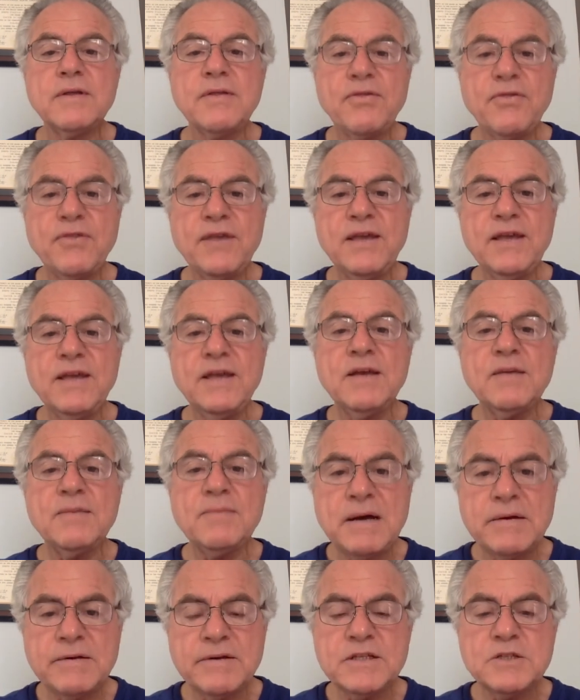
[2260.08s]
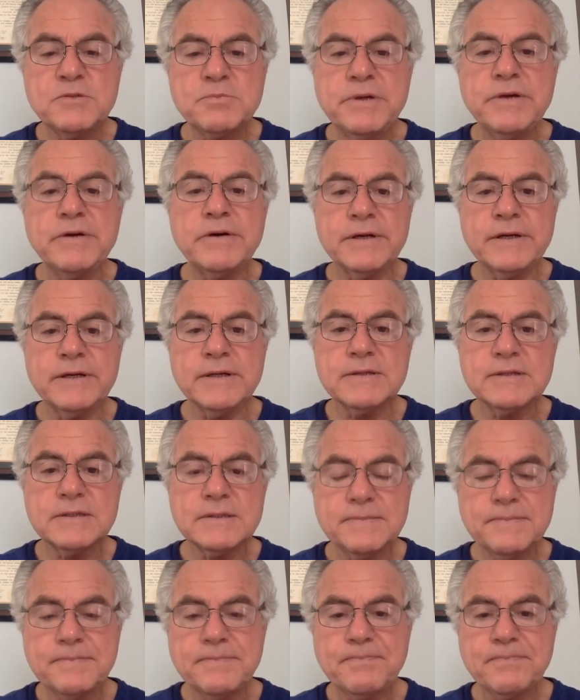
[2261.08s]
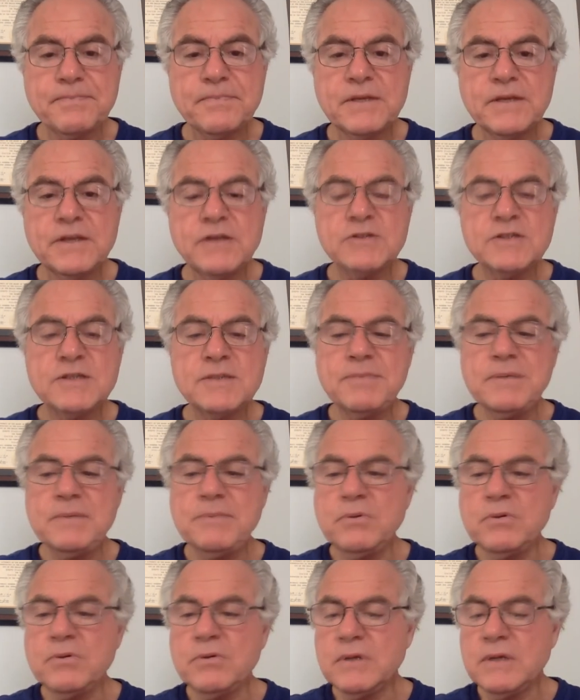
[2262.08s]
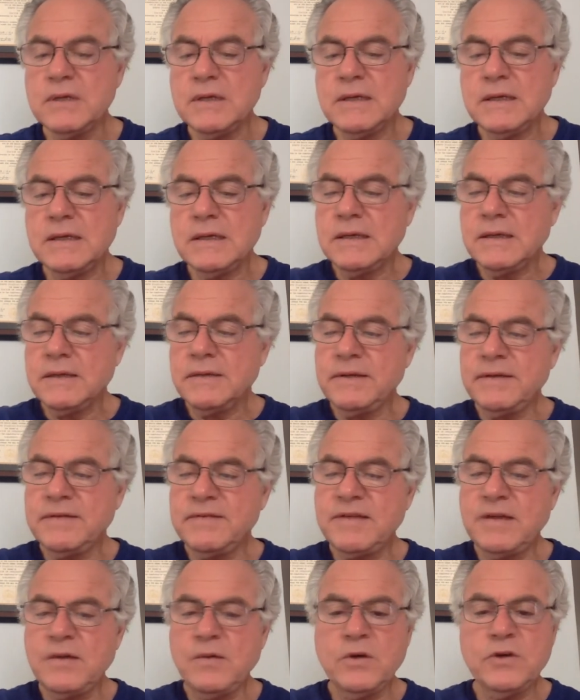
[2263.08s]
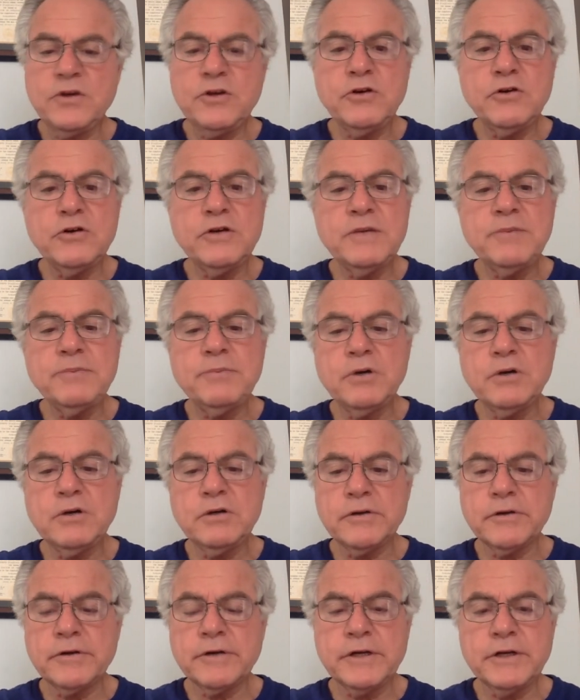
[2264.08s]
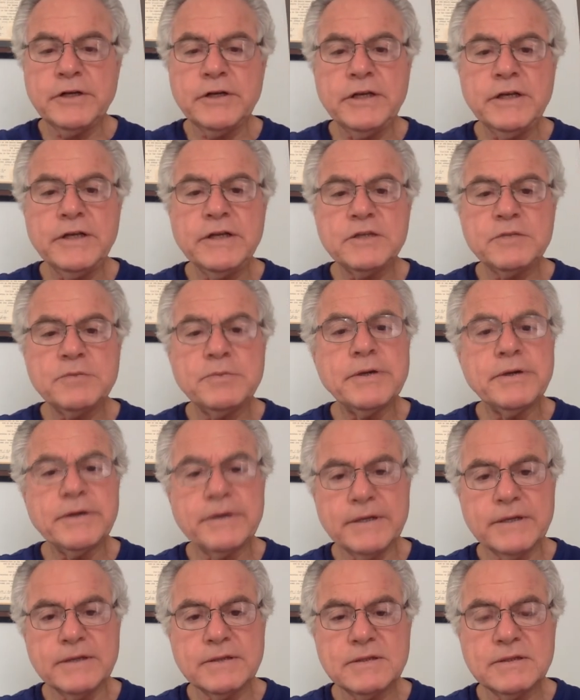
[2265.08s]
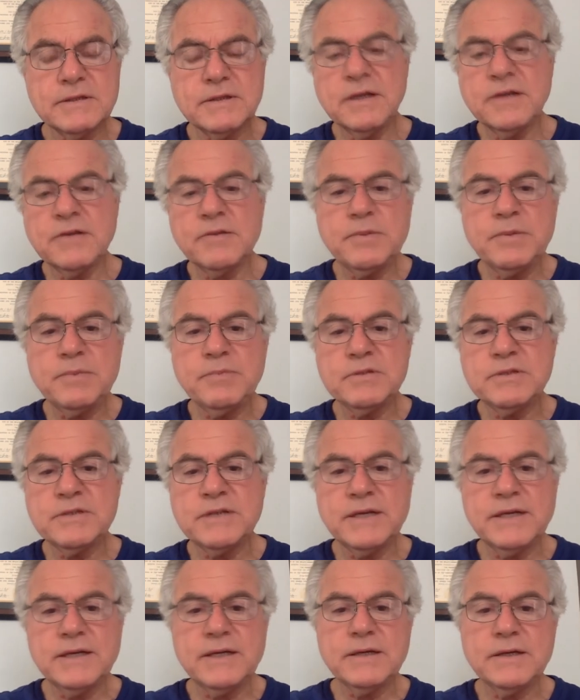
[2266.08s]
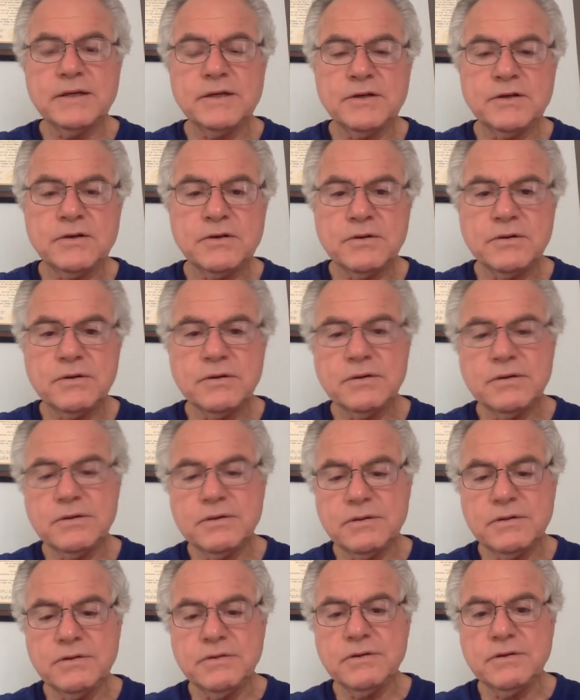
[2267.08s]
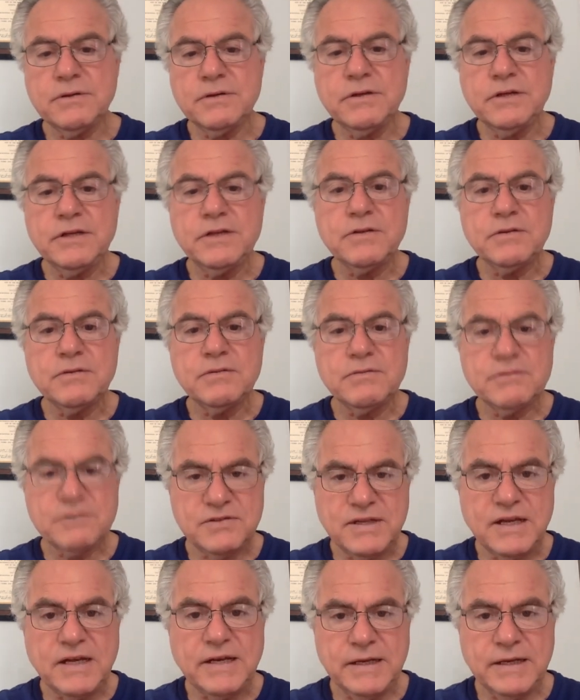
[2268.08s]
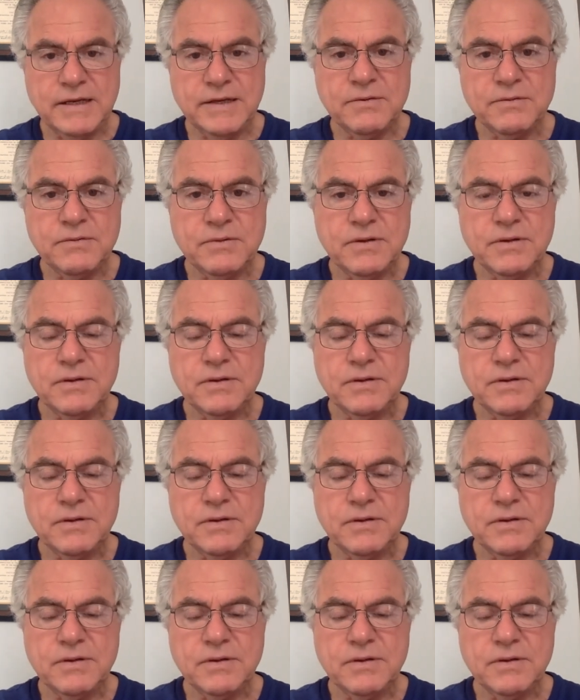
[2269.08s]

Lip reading: thinking about experience. Some people, they say, well, you don't need book learning, you need experience. Other people say, you need to study and,